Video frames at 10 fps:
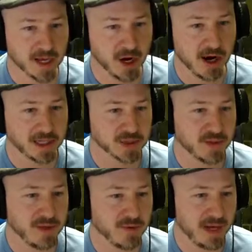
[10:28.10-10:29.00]
Alright, so
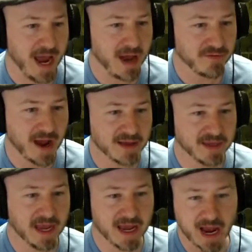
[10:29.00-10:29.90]
we have gotten
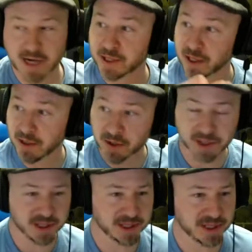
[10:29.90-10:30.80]
the AI to start
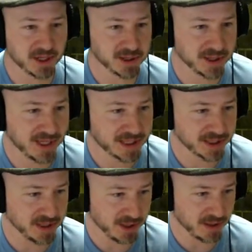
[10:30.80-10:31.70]
using the stairs, so that's
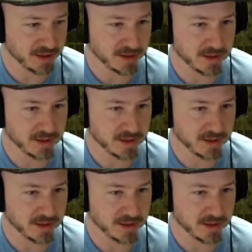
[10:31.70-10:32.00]
good.